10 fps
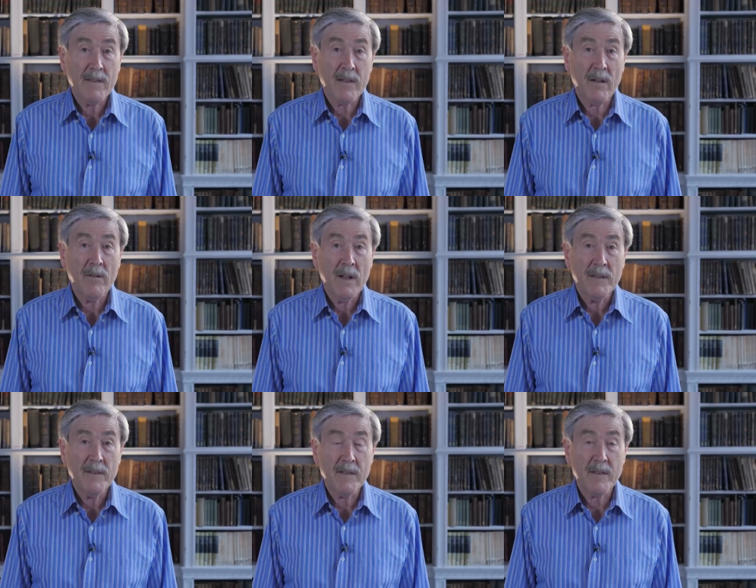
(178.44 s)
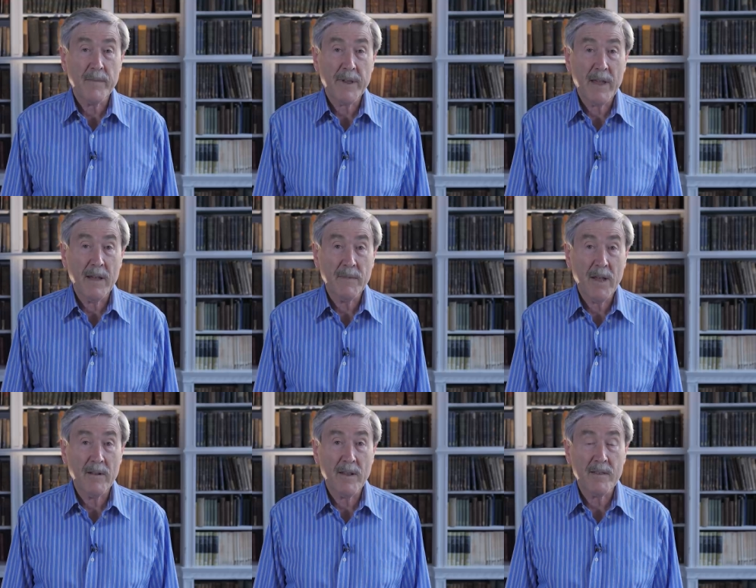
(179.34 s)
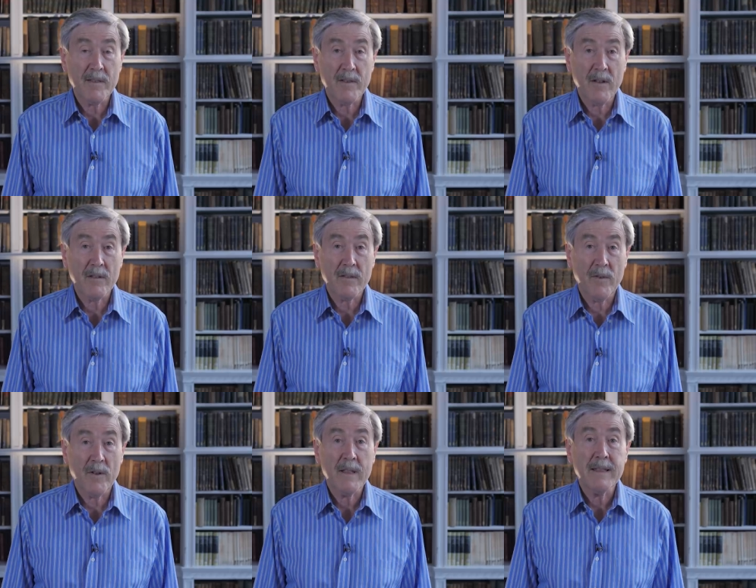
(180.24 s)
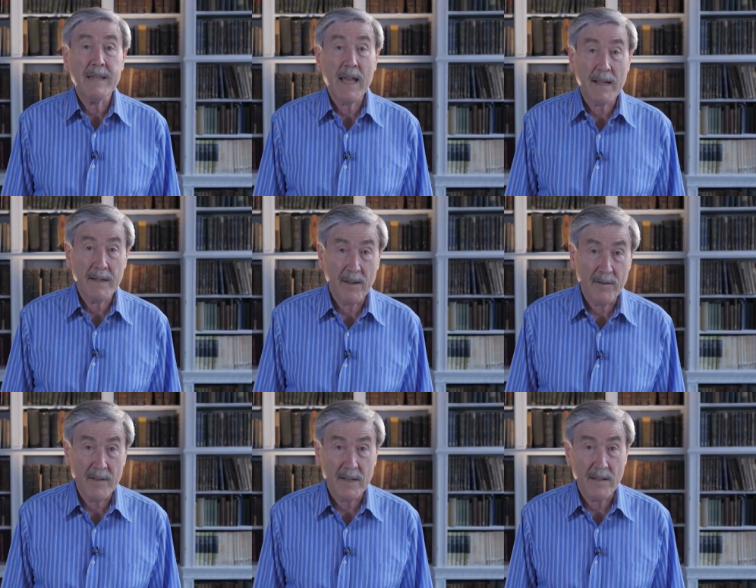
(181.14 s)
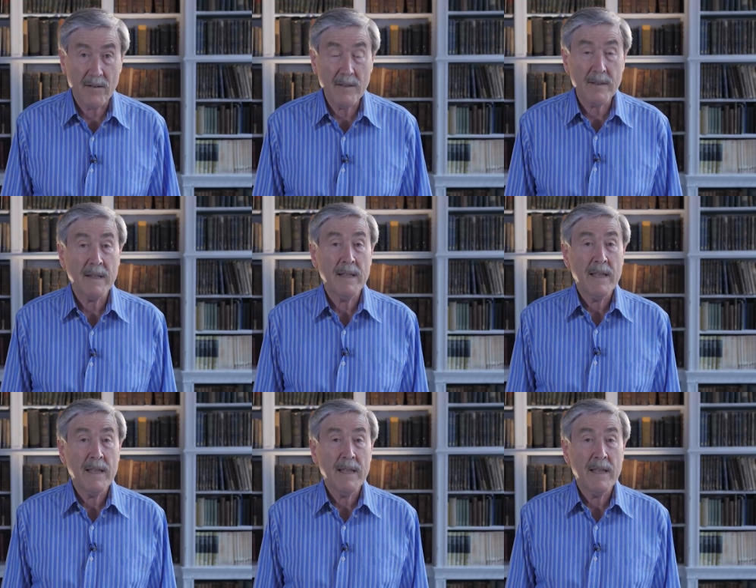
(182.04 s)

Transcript: And so this has become known as the search for techno signatures.